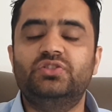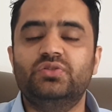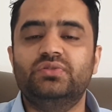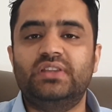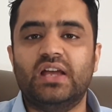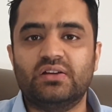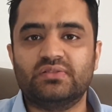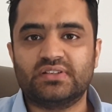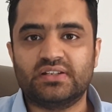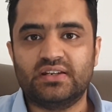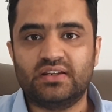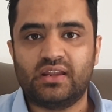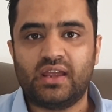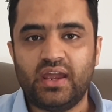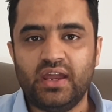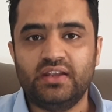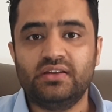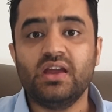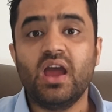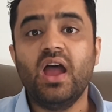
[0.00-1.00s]
in
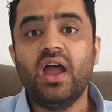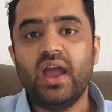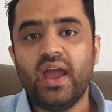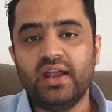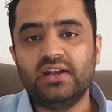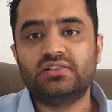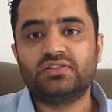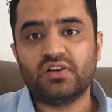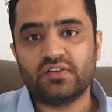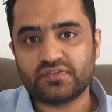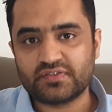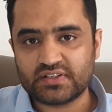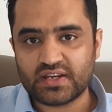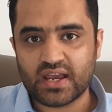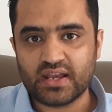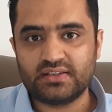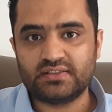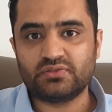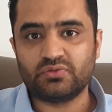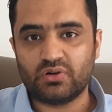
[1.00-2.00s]
2008, heads of
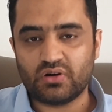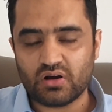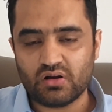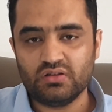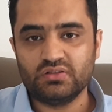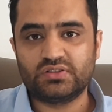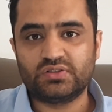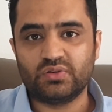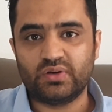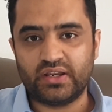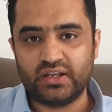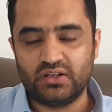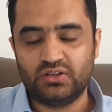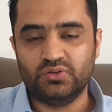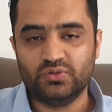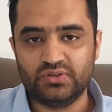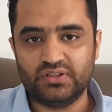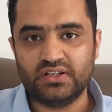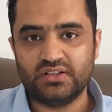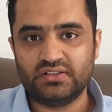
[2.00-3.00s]
states were also
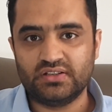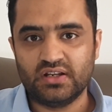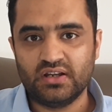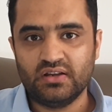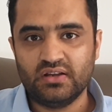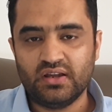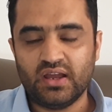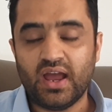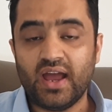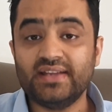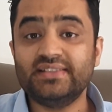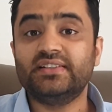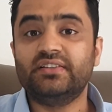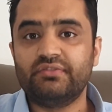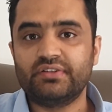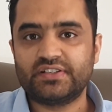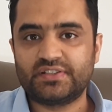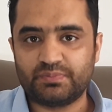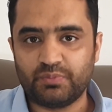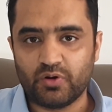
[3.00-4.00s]
included as
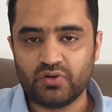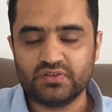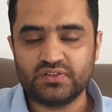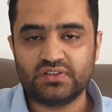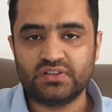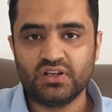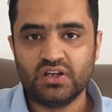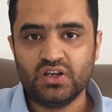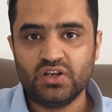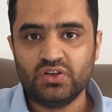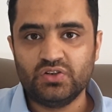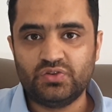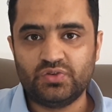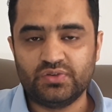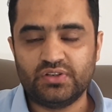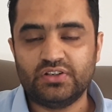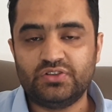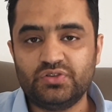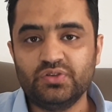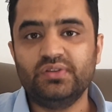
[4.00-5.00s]
a response
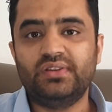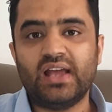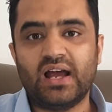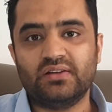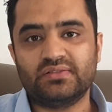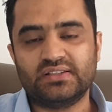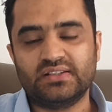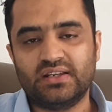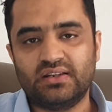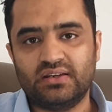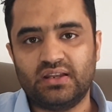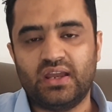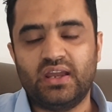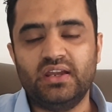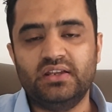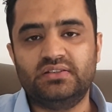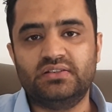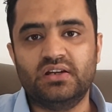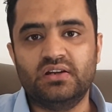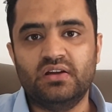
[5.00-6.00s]
to the
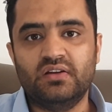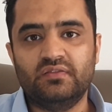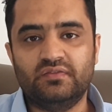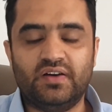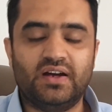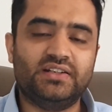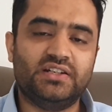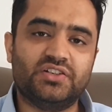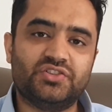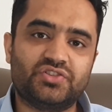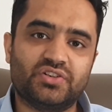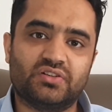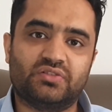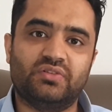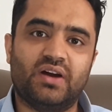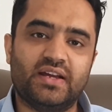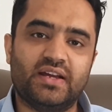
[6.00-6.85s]
2008 financial